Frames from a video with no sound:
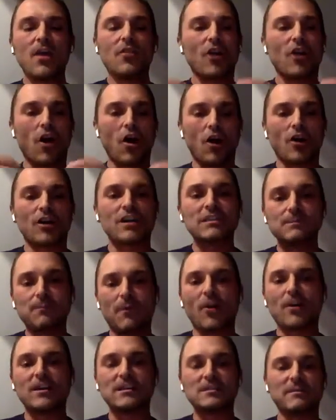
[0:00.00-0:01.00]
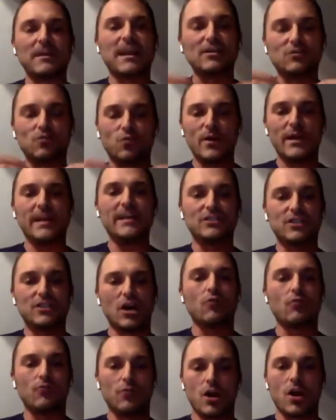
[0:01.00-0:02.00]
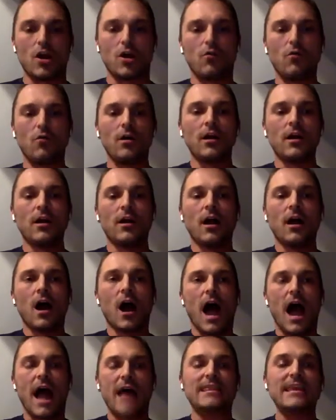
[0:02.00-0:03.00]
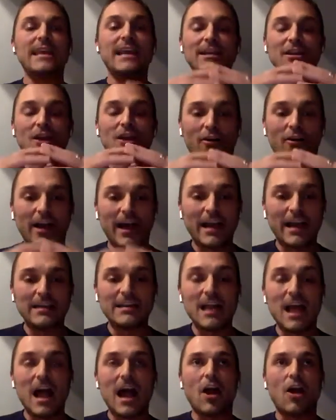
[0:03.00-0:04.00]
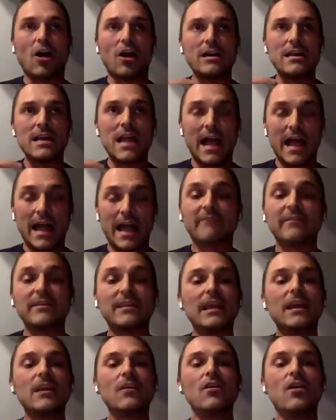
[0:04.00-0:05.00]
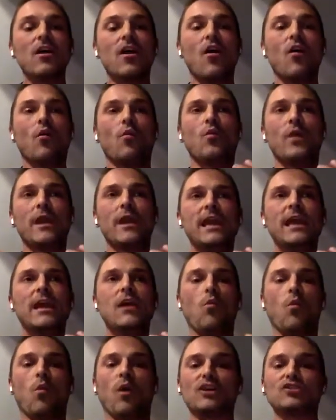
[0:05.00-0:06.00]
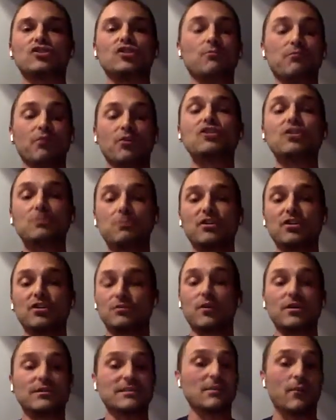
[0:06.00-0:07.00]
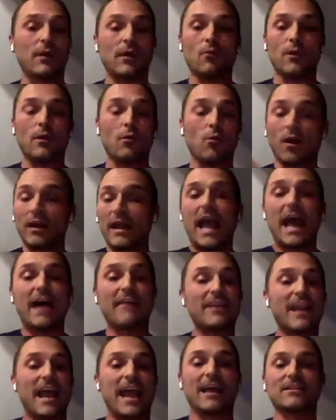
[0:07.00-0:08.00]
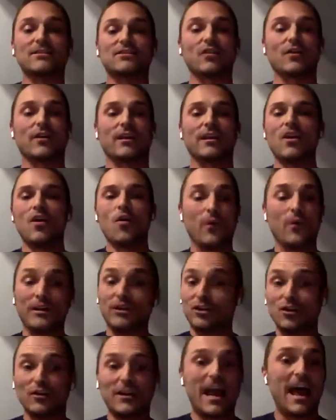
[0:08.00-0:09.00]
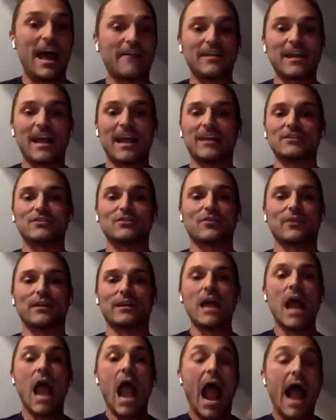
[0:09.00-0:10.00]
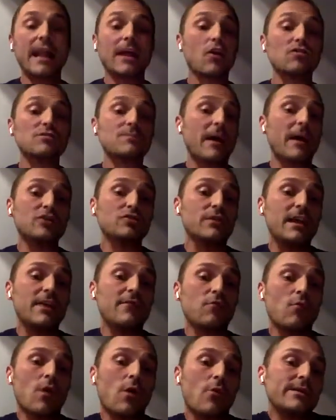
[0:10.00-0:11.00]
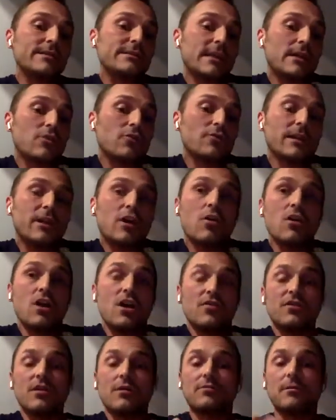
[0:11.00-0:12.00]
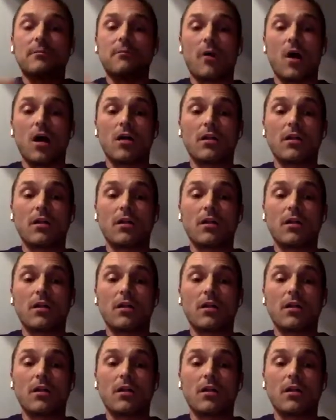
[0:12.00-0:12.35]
the hardest part is because we don't know. I think in our naivety, we want to push, and we want to have an answer, and we should have an answer. And it goes back to even what we said earlier, the